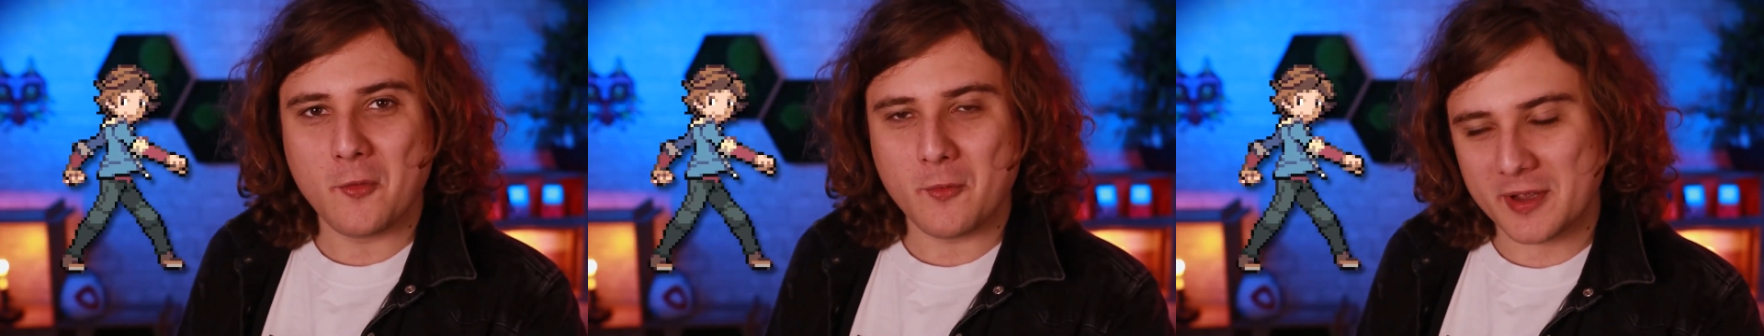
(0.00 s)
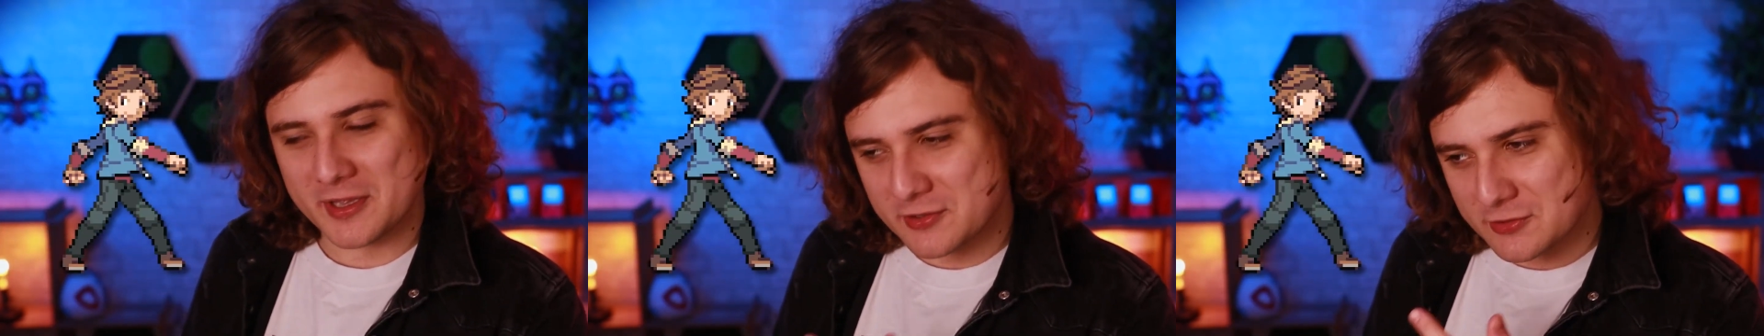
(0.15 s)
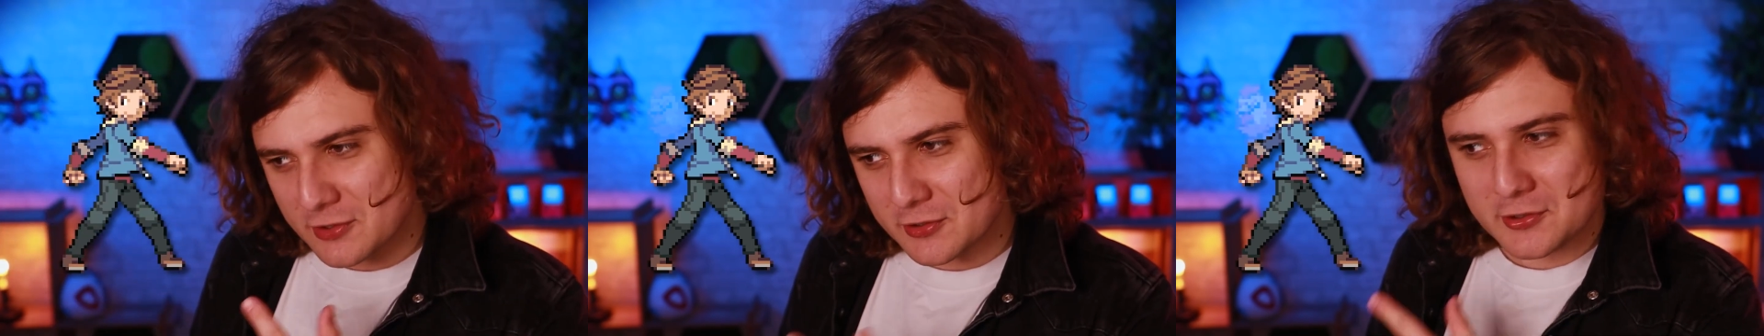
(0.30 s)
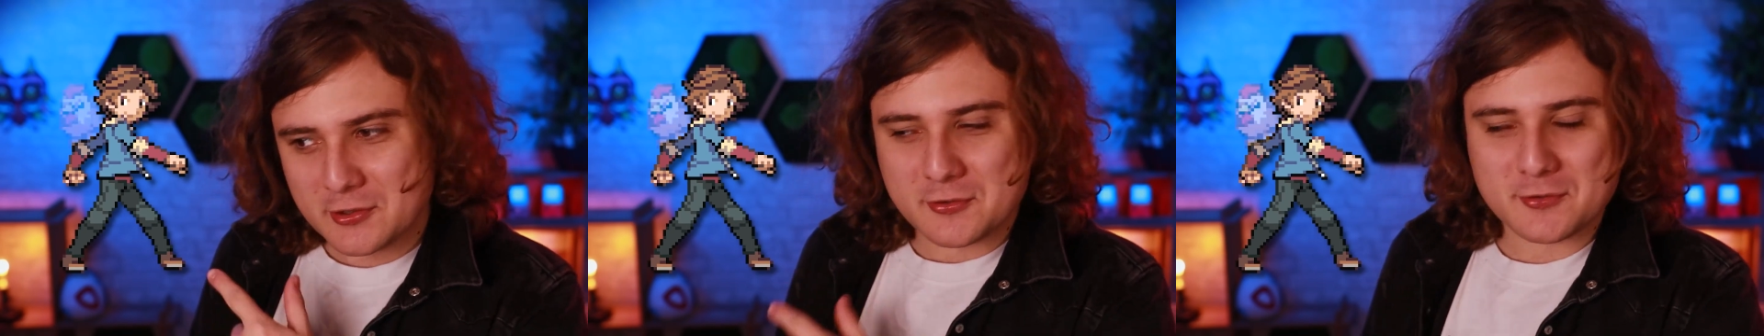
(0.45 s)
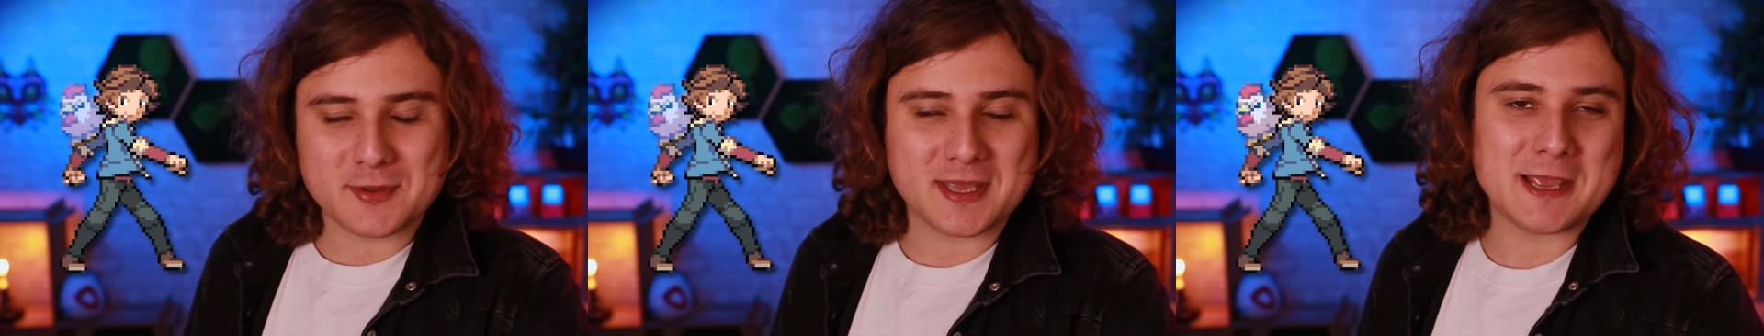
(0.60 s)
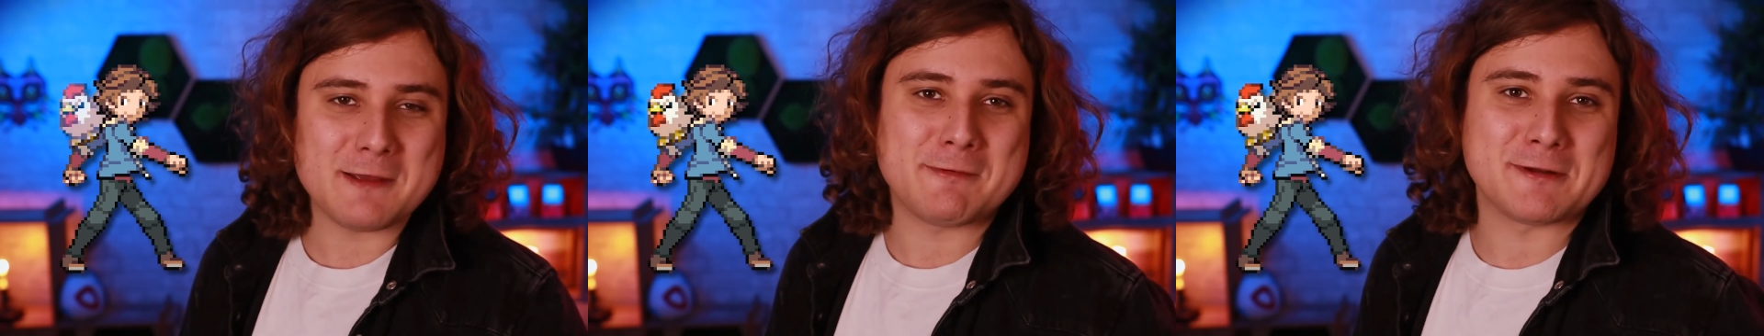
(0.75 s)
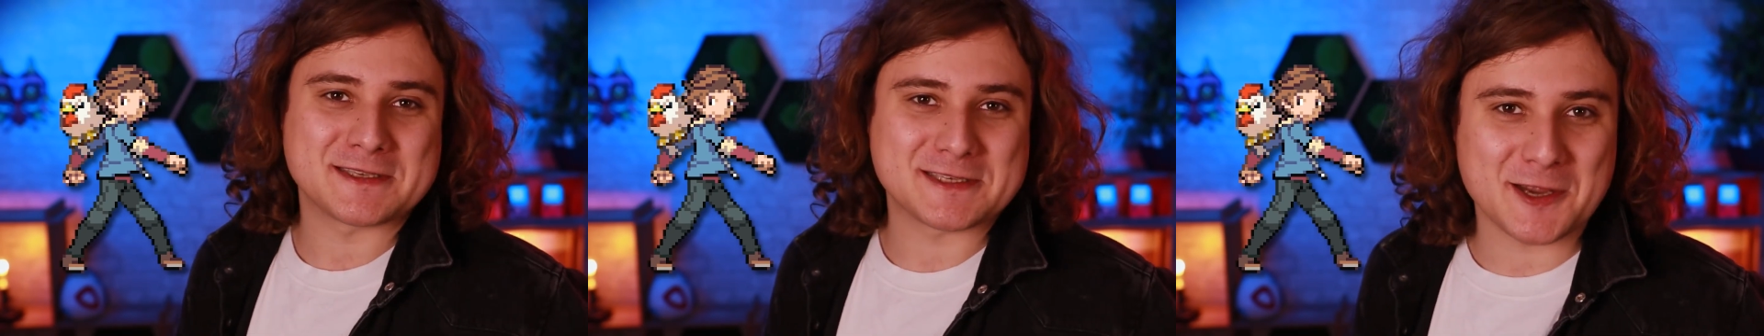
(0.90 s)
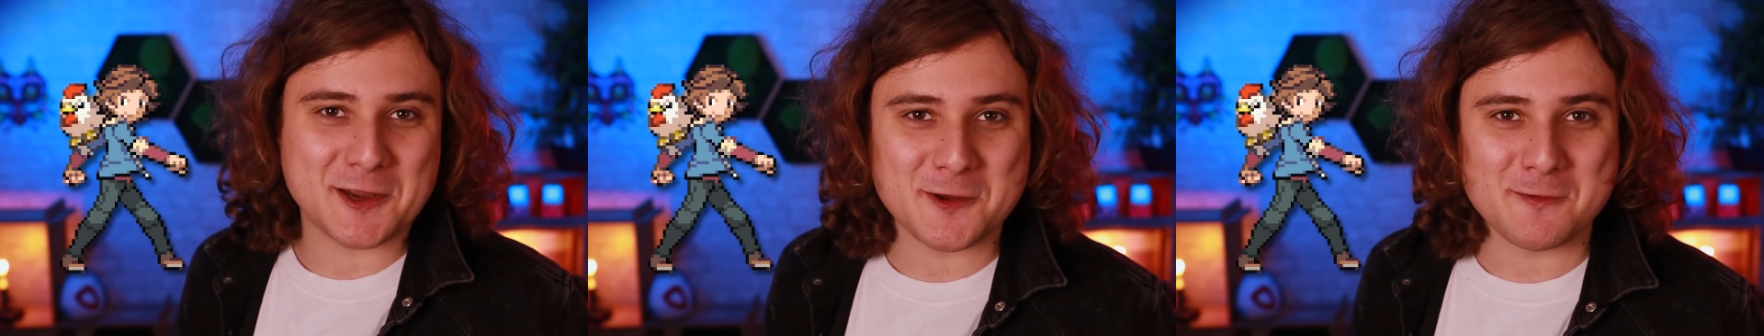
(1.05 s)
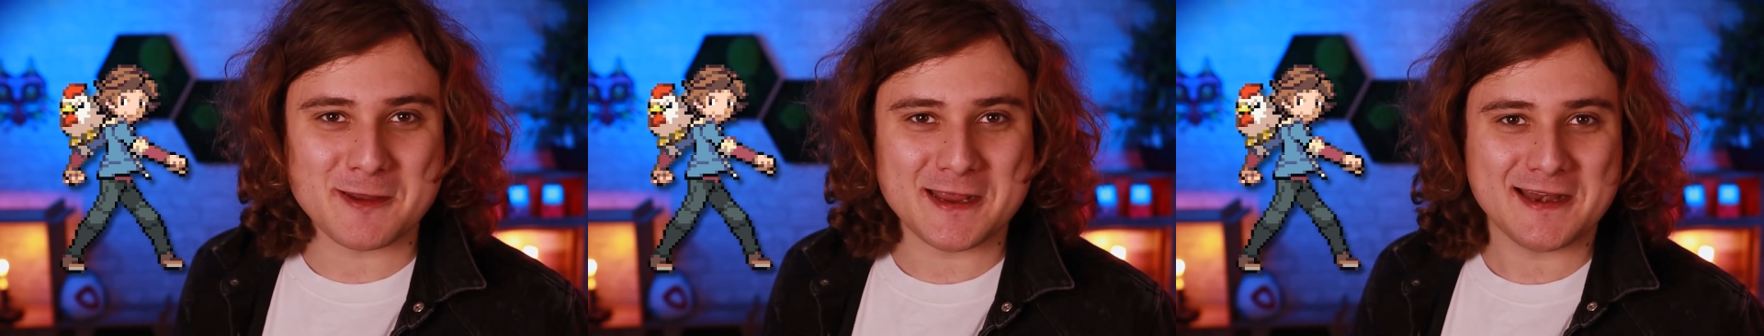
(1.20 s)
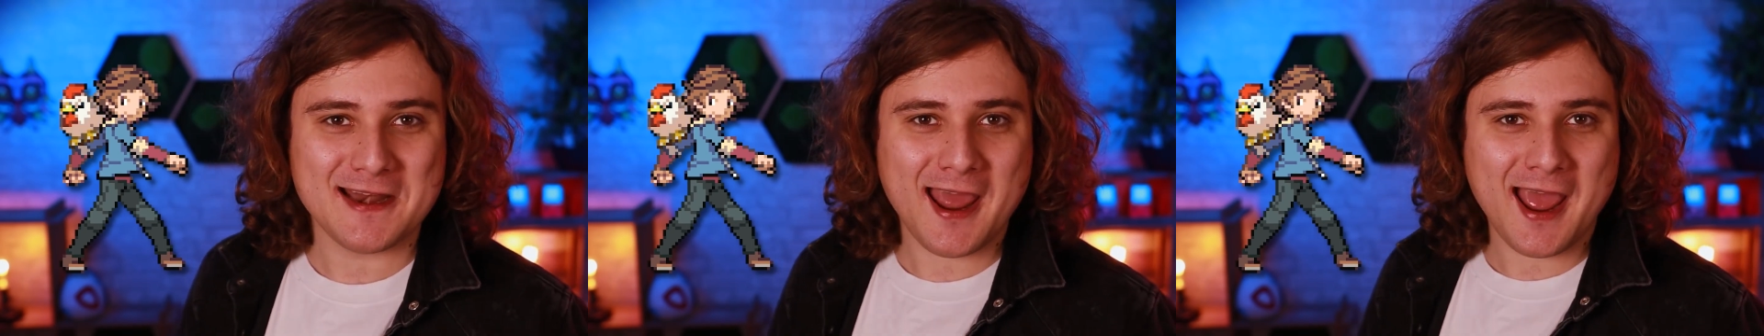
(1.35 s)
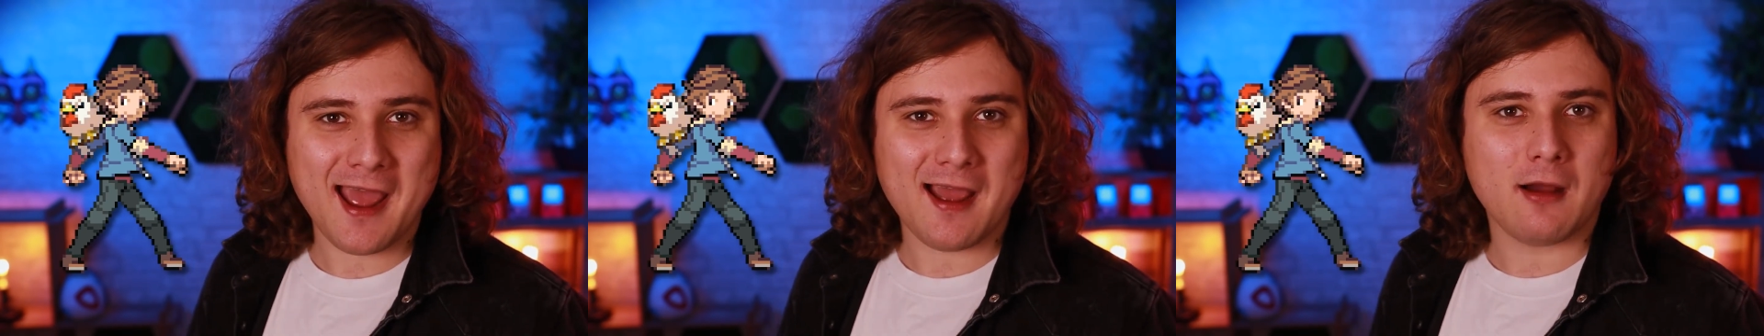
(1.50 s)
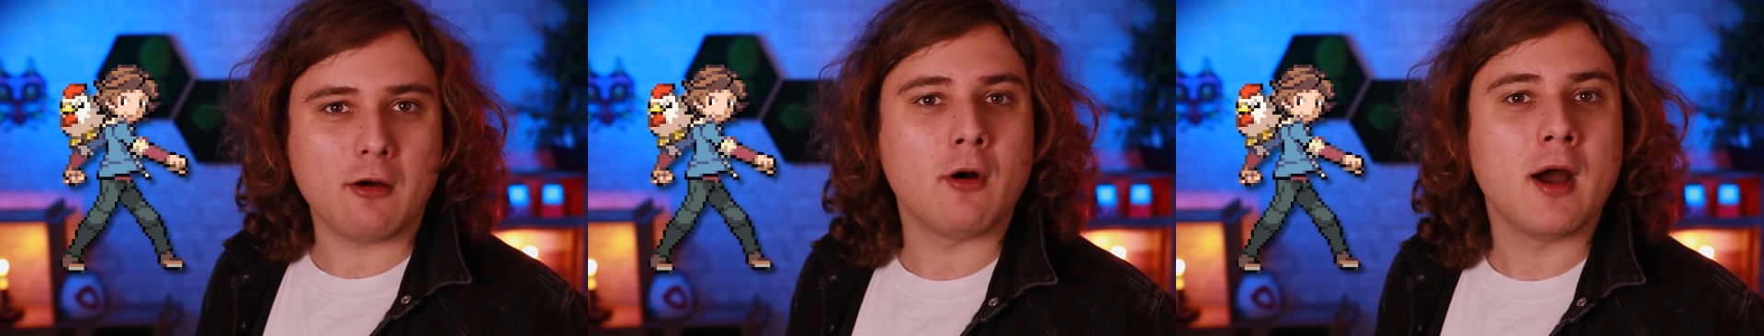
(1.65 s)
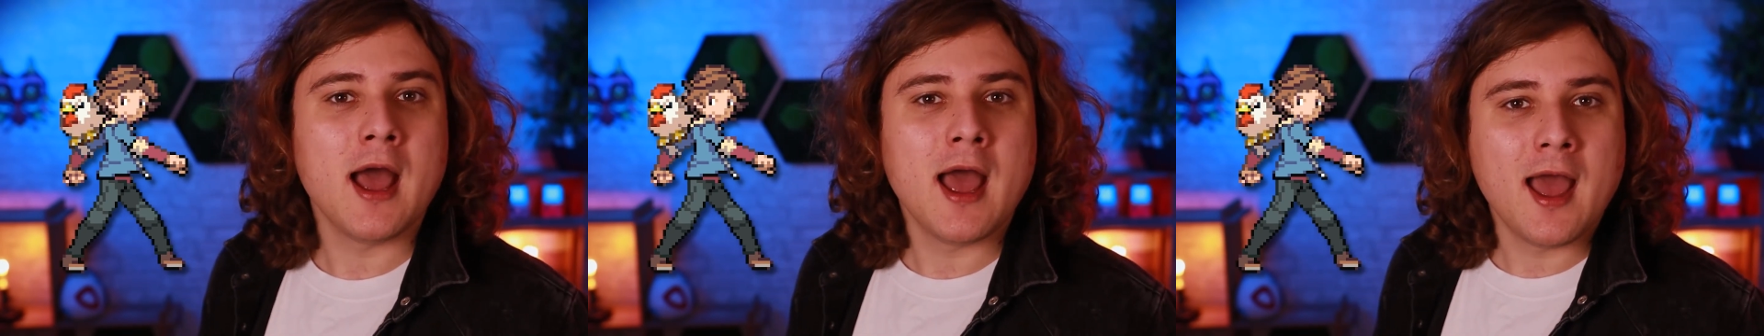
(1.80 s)
with Cuckoo Keeper Toby
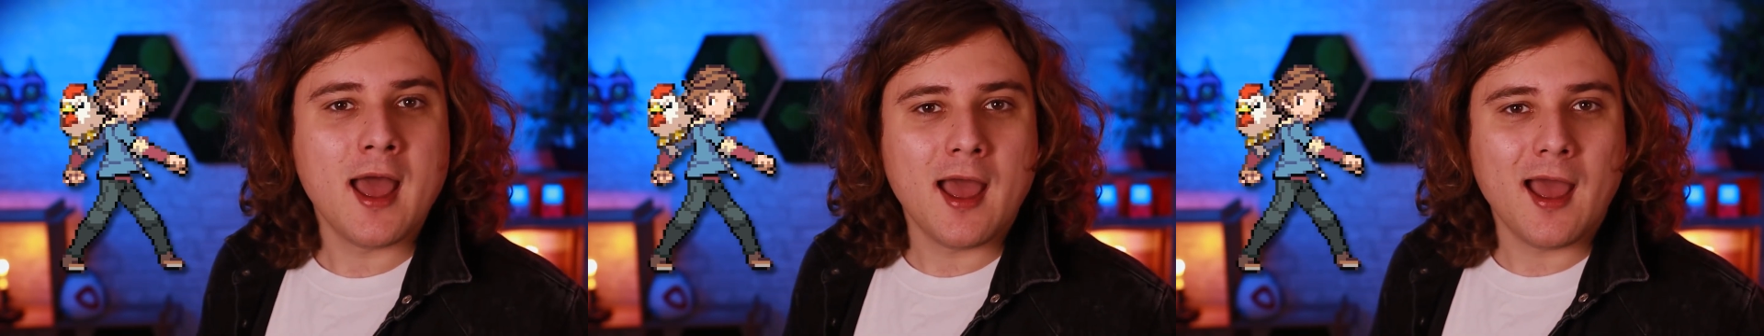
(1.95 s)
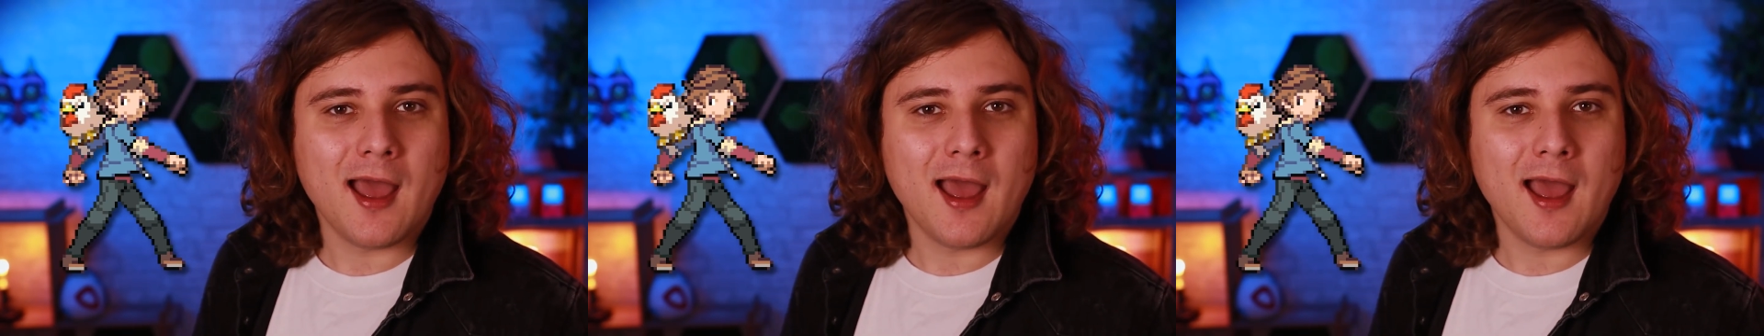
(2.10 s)
now,